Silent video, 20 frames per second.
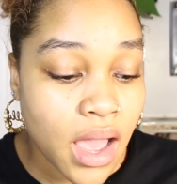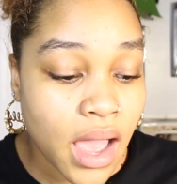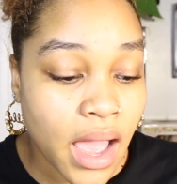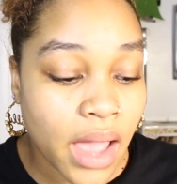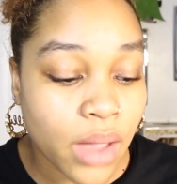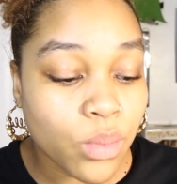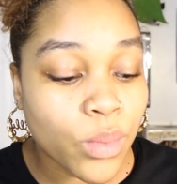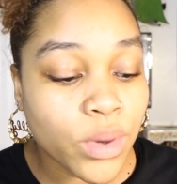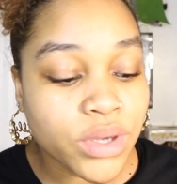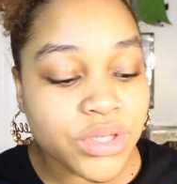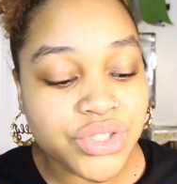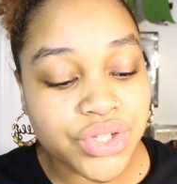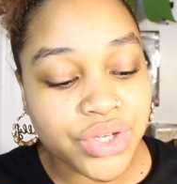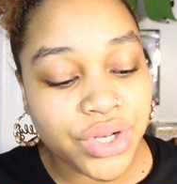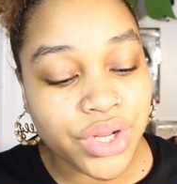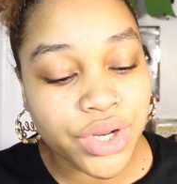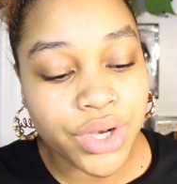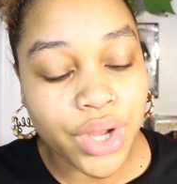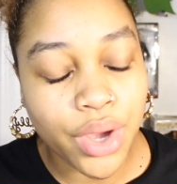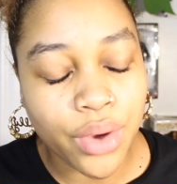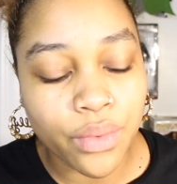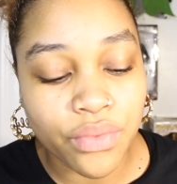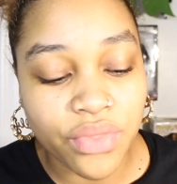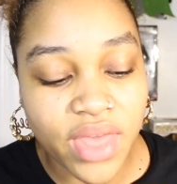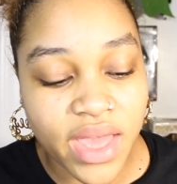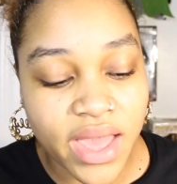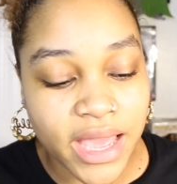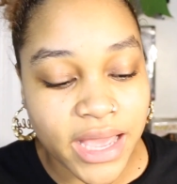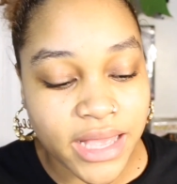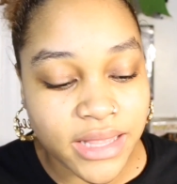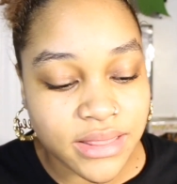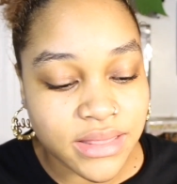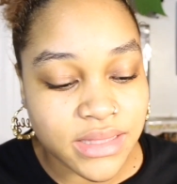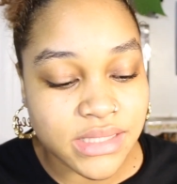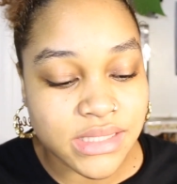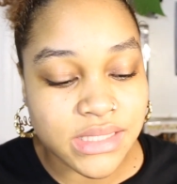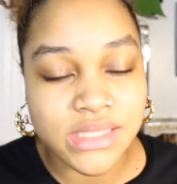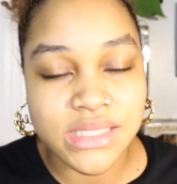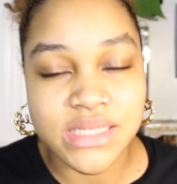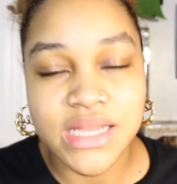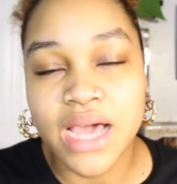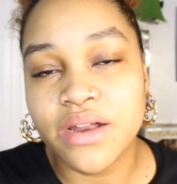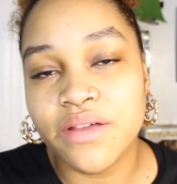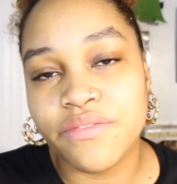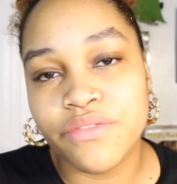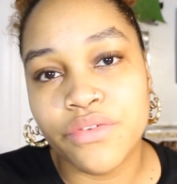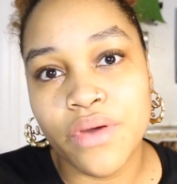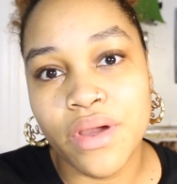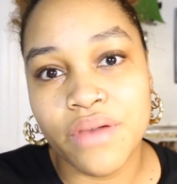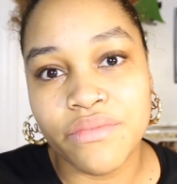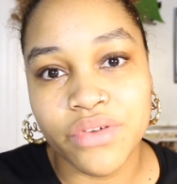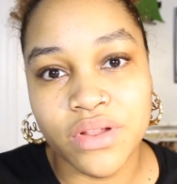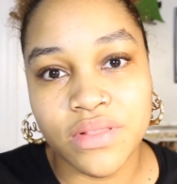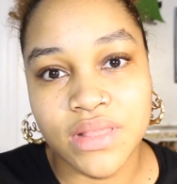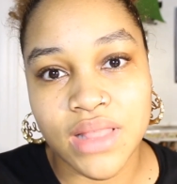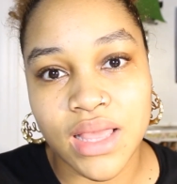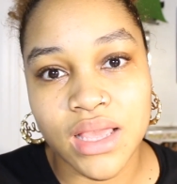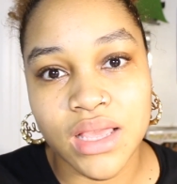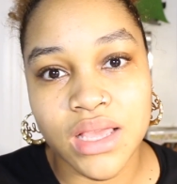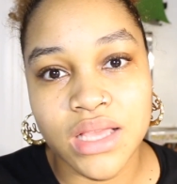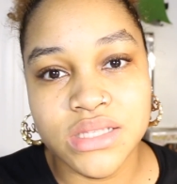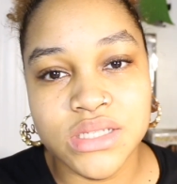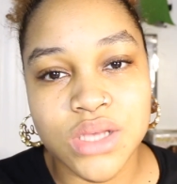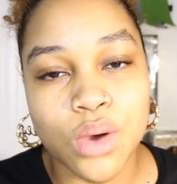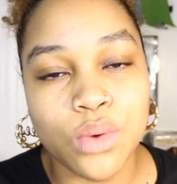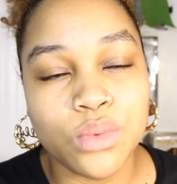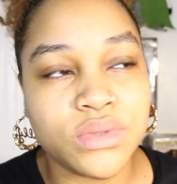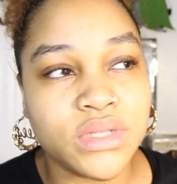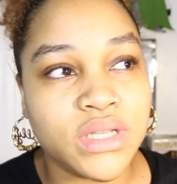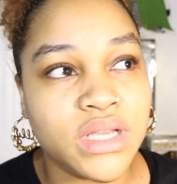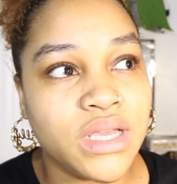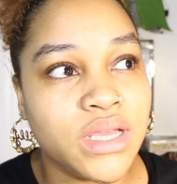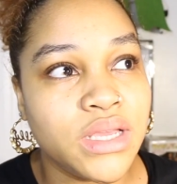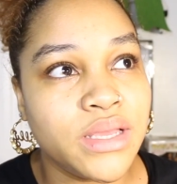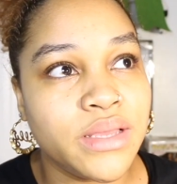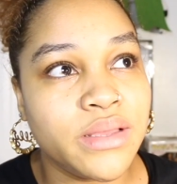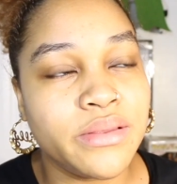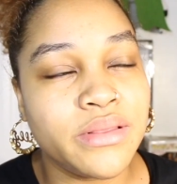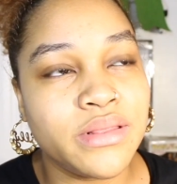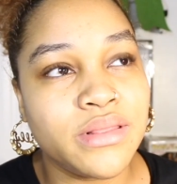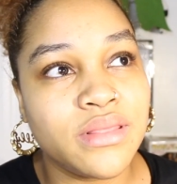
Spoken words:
I want you to know that this is not a forever thing. It's only